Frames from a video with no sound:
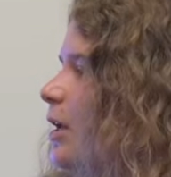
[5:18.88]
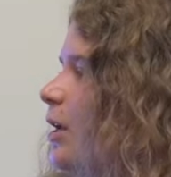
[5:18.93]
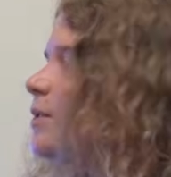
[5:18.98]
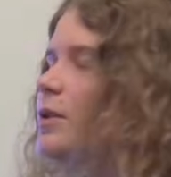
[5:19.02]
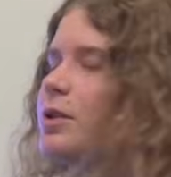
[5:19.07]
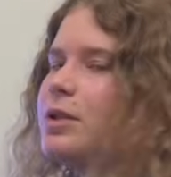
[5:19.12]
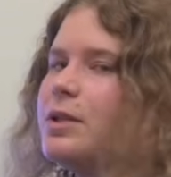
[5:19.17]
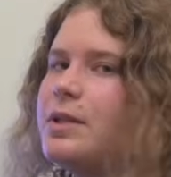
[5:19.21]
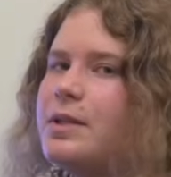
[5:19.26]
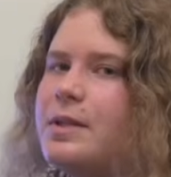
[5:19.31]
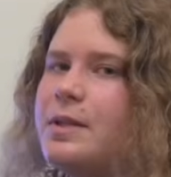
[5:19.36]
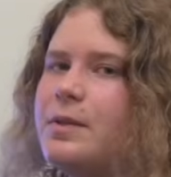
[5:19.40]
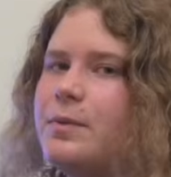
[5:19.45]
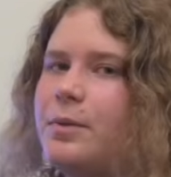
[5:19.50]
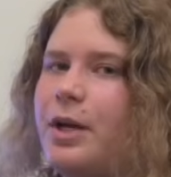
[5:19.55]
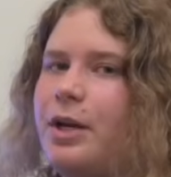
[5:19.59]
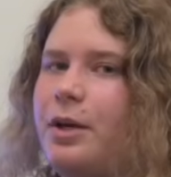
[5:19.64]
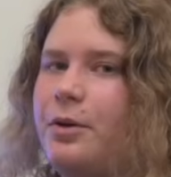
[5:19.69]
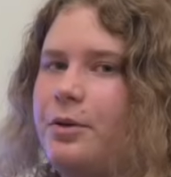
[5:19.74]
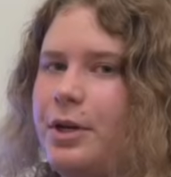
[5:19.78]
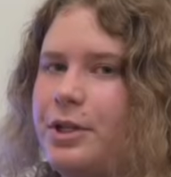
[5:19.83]
So this is
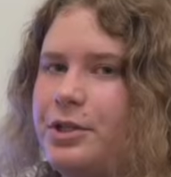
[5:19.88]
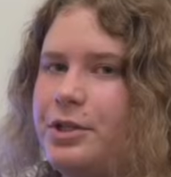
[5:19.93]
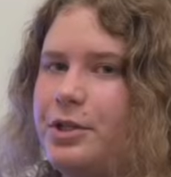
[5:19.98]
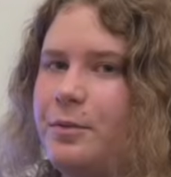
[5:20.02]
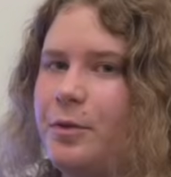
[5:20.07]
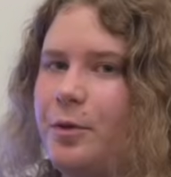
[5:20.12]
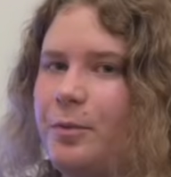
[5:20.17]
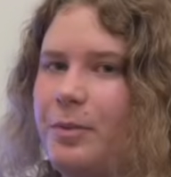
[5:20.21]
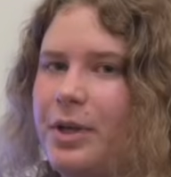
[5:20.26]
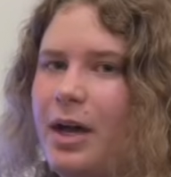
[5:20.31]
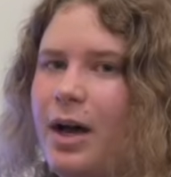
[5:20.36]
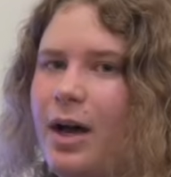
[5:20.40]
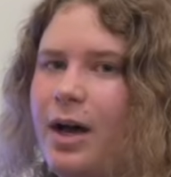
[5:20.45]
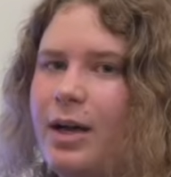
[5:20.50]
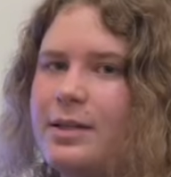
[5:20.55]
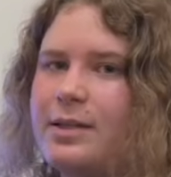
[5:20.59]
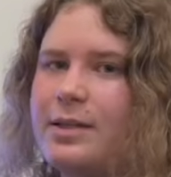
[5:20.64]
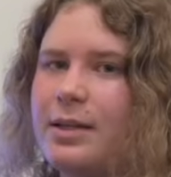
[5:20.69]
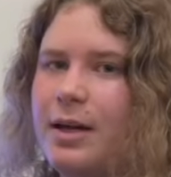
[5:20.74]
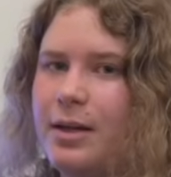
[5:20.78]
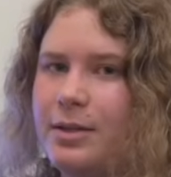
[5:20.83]
when a question will be
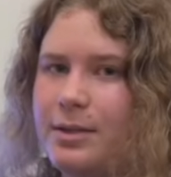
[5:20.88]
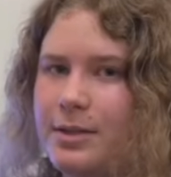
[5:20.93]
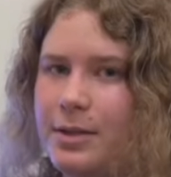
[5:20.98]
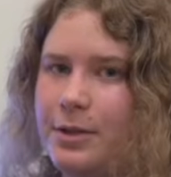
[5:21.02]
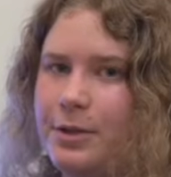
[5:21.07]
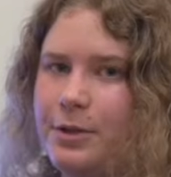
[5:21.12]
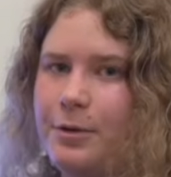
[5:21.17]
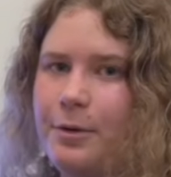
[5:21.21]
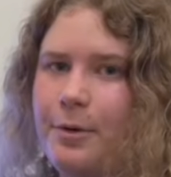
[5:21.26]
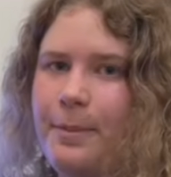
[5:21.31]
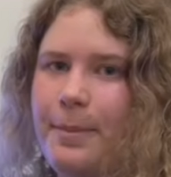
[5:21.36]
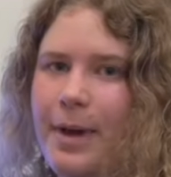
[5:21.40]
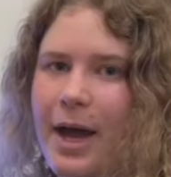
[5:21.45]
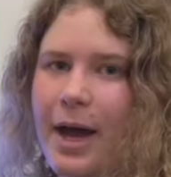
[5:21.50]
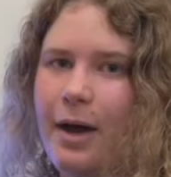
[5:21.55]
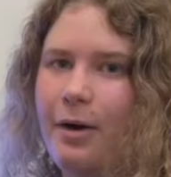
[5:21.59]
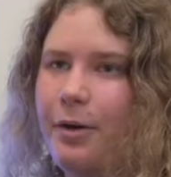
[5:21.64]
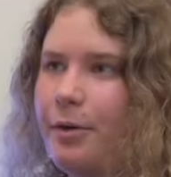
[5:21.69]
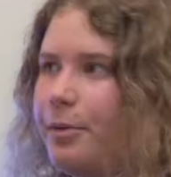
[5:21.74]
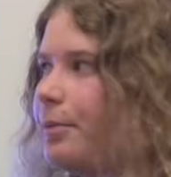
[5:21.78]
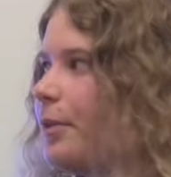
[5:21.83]
asked, asking you
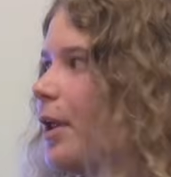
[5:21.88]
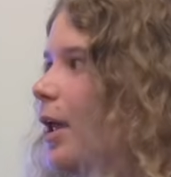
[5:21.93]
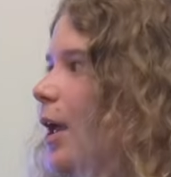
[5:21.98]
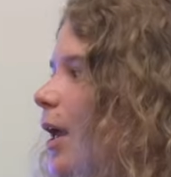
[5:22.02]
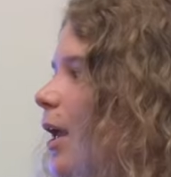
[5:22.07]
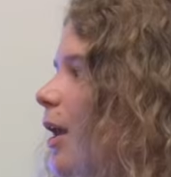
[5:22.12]
about